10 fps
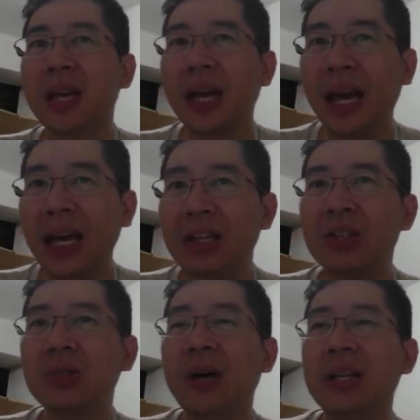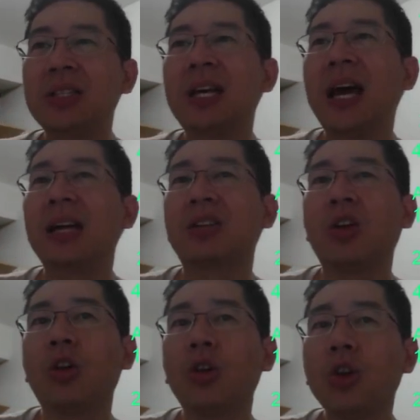A2 actually has a
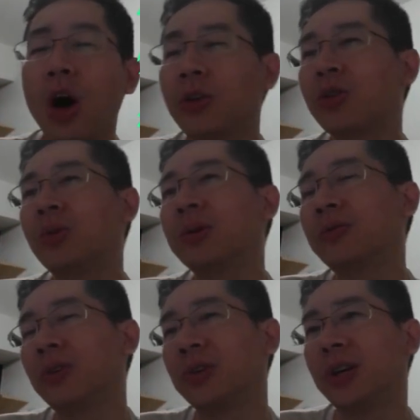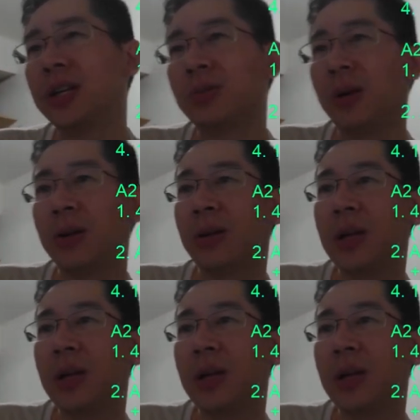lot going for her as well.